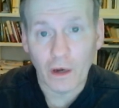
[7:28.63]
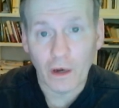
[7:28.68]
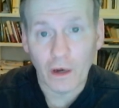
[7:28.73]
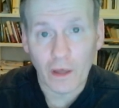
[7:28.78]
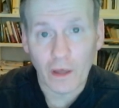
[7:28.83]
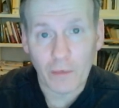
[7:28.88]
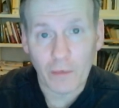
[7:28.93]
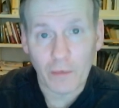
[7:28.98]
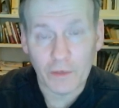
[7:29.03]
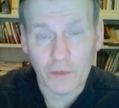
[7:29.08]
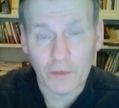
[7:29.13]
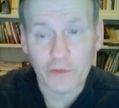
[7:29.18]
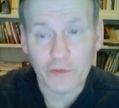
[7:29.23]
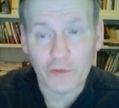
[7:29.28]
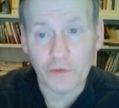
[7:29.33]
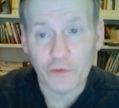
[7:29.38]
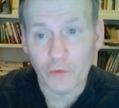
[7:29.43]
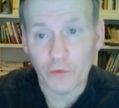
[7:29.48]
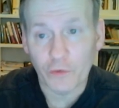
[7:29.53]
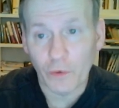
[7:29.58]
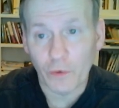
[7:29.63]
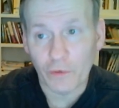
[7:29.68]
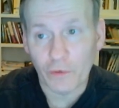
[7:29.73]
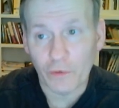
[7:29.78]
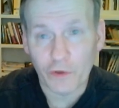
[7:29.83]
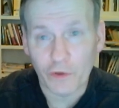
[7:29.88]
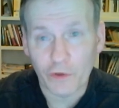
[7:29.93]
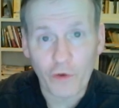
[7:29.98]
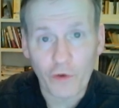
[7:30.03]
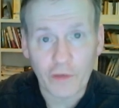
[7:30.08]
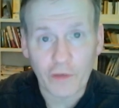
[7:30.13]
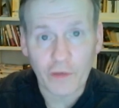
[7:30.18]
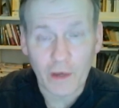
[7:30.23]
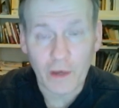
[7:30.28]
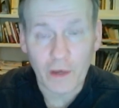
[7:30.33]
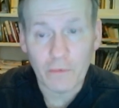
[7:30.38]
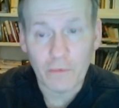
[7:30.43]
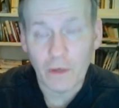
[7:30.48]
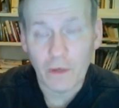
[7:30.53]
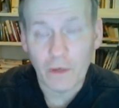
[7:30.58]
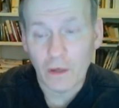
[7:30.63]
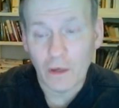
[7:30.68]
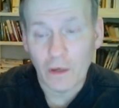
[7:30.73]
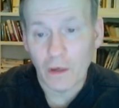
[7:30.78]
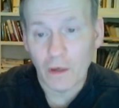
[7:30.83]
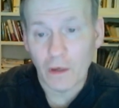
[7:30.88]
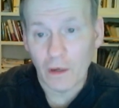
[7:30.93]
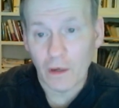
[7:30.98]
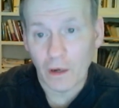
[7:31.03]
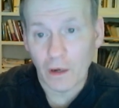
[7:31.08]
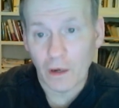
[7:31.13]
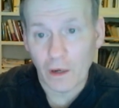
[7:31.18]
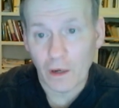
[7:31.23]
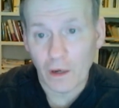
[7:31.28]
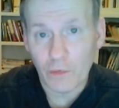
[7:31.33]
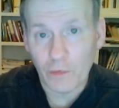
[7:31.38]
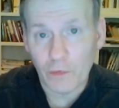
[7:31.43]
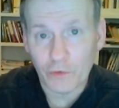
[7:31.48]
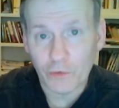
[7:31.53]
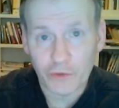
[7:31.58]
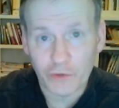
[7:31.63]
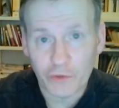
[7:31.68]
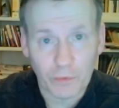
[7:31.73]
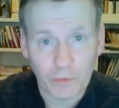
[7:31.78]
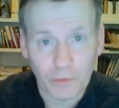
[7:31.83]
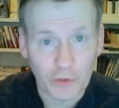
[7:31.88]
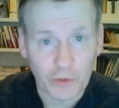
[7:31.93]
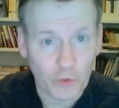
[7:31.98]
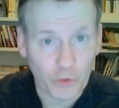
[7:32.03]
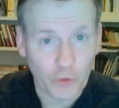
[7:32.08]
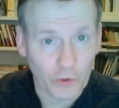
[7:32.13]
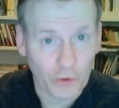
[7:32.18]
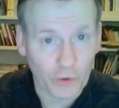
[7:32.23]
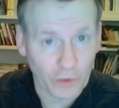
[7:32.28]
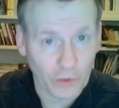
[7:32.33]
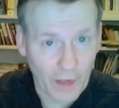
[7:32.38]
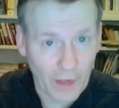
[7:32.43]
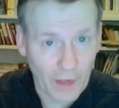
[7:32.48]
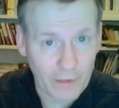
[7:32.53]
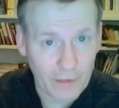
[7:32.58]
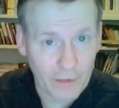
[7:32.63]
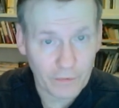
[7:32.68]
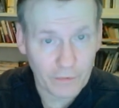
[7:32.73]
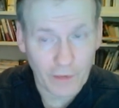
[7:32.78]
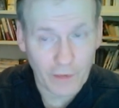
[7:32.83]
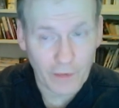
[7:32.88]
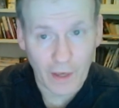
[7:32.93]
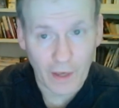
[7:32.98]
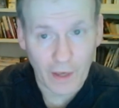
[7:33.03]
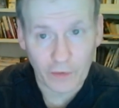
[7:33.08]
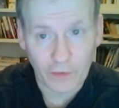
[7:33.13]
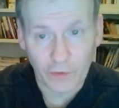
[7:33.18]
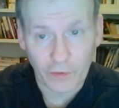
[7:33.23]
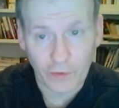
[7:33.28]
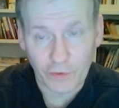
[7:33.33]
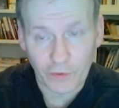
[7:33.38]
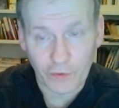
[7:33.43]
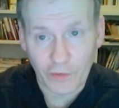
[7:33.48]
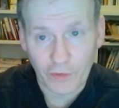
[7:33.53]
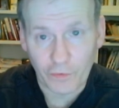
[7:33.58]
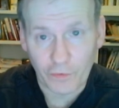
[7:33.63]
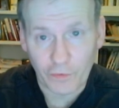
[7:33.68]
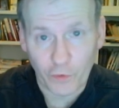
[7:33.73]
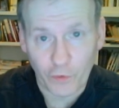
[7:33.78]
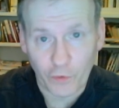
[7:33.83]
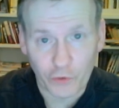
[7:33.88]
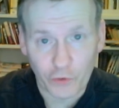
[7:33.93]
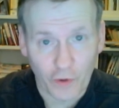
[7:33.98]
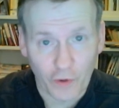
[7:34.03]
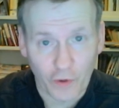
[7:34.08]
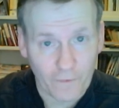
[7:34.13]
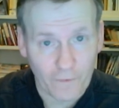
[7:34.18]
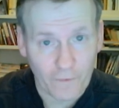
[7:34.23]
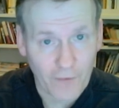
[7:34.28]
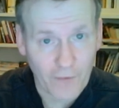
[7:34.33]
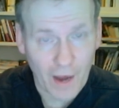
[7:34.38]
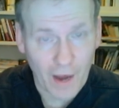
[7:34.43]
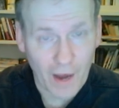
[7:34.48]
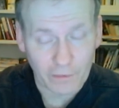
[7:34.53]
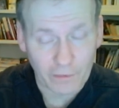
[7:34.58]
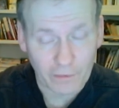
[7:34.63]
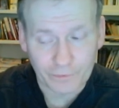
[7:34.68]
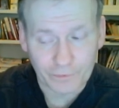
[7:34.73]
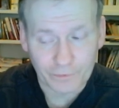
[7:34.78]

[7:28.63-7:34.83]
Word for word: admonition to return to him, he would just simply shorten your life, as it says in First John five.